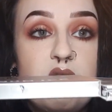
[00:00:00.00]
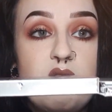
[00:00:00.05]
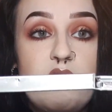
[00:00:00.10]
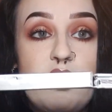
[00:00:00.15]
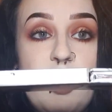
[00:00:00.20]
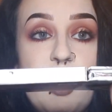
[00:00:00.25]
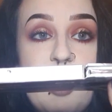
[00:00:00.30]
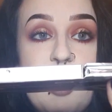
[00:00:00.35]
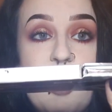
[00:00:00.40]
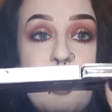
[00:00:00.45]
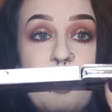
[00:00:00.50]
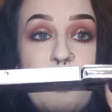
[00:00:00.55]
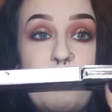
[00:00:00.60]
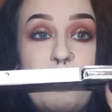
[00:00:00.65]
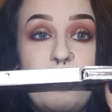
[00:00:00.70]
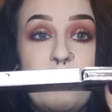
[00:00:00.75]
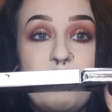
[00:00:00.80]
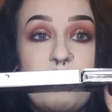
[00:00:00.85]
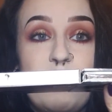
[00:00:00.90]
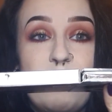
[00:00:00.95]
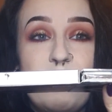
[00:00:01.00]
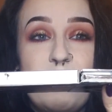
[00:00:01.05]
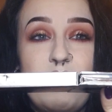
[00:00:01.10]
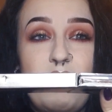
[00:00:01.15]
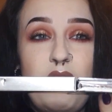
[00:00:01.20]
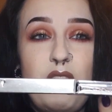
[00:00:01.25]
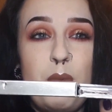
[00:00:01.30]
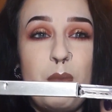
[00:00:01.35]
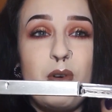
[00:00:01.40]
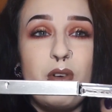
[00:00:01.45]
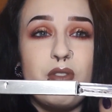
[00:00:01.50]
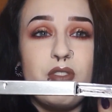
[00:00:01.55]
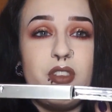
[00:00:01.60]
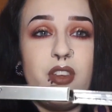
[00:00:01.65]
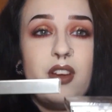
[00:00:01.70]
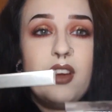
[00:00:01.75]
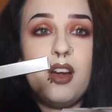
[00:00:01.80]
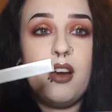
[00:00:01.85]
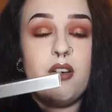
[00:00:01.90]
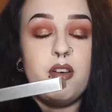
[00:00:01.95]
Yeah, like I say, it's still in the box, so
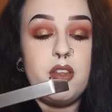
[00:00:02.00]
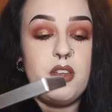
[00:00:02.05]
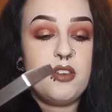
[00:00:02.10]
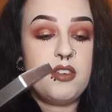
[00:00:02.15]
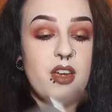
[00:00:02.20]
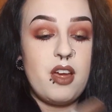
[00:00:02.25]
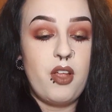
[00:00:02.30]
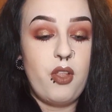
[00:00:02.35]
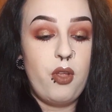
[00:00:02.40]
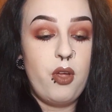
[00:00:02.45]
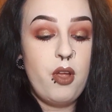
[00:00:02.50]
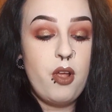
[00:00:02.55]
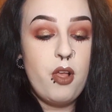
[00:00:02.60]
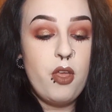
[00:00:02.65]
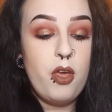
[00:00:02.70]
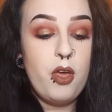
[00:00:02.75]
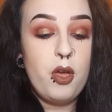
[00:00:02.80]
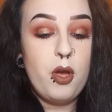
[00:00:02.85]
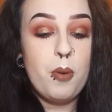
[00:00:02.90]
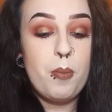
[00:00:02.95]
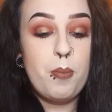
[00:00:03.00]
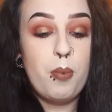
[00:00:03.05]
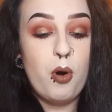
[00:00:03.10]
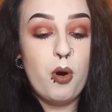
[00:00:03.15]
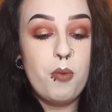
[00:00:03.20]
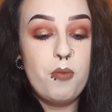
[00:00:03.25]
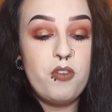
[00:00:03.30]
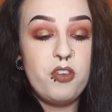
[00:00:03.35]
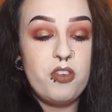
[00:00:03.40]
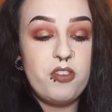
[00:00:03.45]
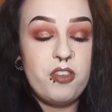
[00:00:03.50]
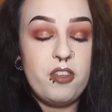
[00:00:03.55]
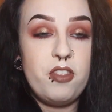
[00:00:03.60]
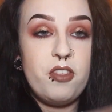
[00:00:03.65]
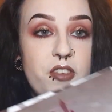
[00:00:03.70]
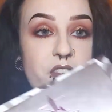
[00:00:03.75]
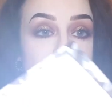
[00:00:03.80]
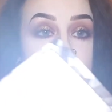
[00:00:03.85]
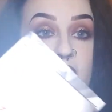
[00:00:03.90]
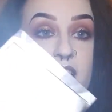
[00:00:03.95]
you can't really tell. But obviously the
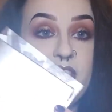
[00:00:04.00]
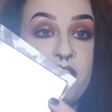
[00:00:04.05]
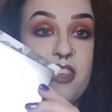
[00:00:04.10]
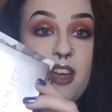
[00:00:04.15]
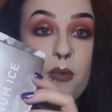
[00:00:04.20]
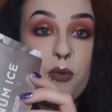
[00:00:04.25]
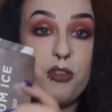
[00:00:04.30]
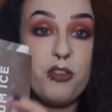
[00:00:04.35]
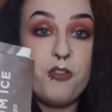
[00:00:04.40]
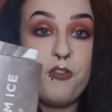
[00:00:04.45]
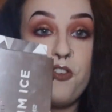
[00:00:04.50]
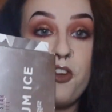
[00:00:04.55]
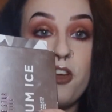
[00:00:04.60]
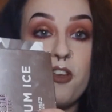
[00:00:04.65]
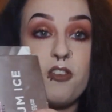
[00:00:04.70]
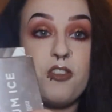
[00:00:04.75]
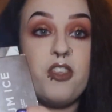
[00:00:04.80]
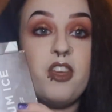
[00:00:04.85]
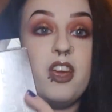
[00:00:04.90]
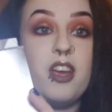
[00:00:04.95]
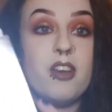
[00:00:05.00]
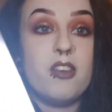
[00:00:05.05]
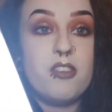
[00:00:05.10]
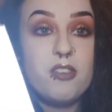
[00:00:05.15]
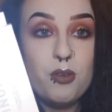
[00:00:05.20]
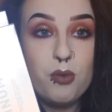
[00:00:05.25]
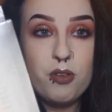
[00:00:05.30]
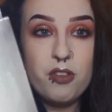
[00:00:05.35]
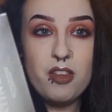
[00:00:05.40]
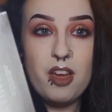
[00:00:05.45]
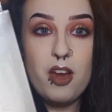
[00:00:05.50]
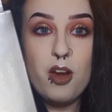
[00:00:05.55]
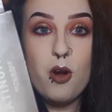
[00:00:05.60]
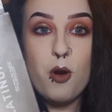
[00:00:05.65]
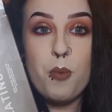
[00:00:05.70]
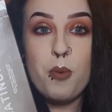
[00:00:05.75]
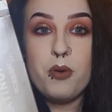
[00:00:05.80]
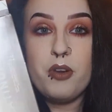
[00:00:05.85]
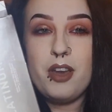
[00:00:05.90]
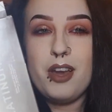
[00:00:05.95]
size, that was the first thing. As soon as I
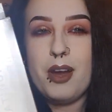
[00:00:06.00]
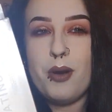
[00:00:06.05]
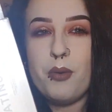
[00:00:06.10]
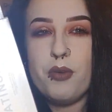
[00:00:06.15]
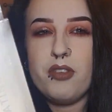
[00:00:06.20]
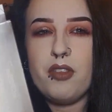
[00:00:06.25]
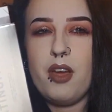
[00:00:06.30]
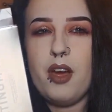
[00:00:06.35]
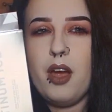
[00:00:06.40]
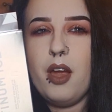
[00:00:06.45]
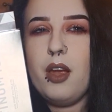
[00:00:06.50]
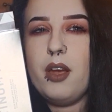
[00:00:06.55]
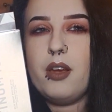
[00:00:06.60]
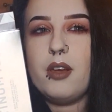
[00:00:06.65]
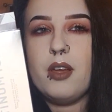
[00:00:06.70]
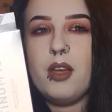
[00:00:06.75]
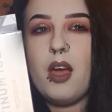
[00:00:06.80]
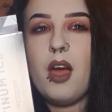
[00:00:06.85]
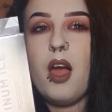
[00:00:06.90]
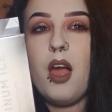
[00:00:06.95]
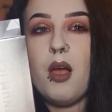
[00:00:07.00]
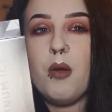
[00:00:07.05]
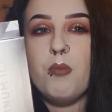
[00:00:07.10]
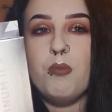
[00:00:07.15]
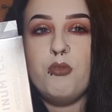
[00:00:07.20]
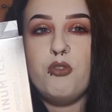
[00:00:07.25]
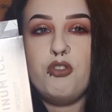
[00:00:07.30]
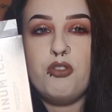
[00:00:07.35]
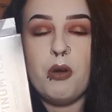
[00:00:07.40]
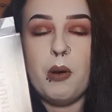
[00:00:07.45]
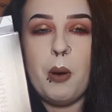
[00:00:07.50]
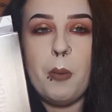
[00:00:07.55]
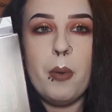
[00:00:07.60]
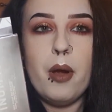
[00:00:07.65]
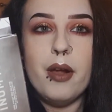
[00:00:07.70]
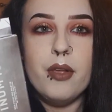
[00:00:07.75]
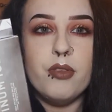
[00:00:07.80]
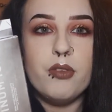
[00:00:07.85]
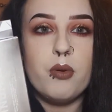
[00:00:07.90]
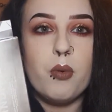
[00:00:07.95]
opened it, I was like, I'm sure
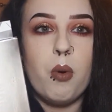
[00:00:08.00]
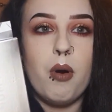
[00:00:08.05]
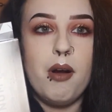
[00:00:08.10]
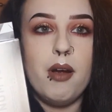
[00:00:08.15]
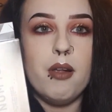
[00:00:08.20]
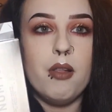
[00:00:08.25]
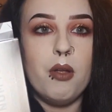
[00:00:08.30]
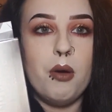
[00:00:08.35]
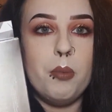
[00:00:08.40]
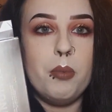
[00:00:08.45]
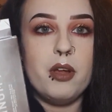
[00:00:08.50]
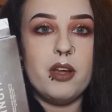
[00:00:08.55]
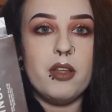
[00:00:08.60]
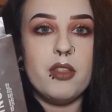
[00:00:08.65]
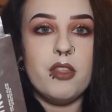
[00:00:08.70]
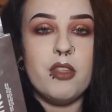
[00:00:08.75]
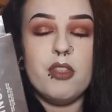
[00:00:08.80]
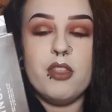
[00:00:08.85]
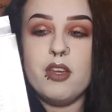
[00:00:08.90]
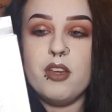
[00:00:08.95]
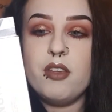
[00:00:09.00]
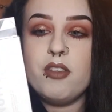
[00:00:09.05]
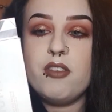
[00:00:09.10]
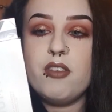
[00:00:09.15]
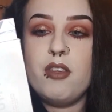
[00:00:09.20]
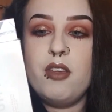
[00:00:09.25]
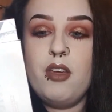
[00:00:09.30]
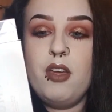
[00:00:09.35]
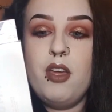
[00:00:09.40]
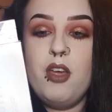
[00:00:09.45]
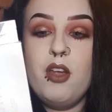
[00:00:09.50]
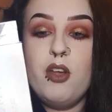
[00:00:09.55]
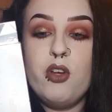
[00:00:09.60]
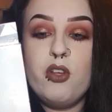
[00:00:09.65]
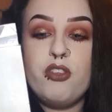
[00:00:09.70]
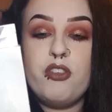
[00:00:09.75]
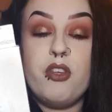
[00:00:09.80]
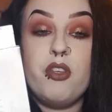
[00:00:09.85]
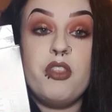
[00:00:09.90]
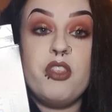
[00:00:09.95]
mine's quite a lot bigger than this.
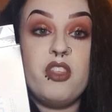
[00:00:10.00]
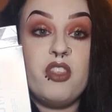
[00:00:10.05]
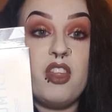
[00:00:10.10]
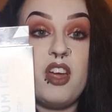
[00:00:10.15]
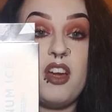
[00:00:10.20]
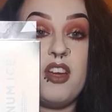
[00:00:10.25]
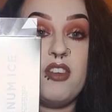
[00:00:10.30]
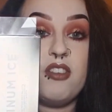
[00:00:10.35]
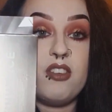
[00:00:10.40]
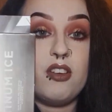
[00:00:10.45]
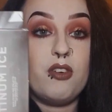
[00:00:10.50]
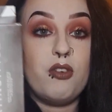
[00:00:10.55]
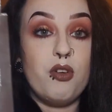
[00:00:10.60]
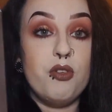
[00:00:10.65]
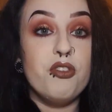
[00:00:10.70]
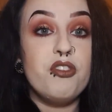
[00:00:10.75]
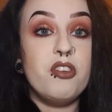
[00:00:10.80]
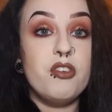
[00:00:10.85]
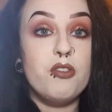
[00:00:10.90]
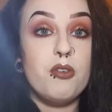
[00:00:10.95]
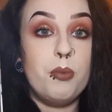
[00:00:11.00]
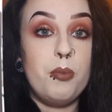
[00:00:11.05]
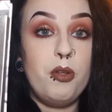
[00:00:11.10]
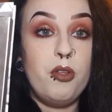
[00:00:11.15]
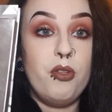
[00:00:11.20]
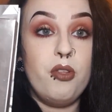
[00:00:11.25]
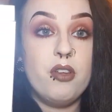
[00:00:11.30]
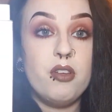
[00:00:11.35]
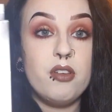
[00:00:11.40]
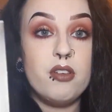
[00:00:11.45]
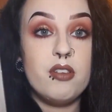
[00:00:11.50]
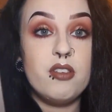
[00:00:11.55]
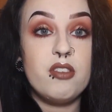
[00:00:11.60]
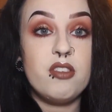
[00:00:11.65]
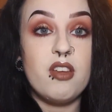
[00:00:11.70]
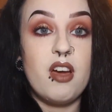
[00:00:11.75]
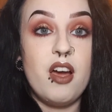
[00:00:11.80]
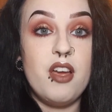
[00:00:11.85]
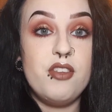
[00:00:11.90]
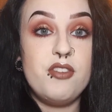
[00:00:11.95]
So that is a considerable
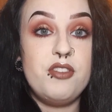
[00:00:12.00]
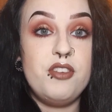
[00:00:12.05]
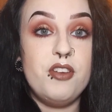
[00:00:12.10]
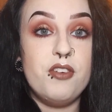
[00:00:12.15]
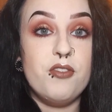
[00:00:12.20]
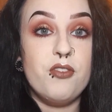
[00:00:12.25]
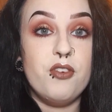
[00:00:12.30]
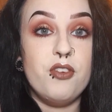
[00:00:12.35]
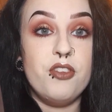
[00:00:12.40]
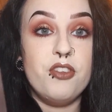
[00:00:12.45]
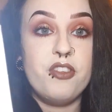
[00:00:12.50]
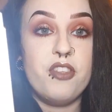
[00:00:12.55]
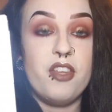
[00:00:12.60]
size difference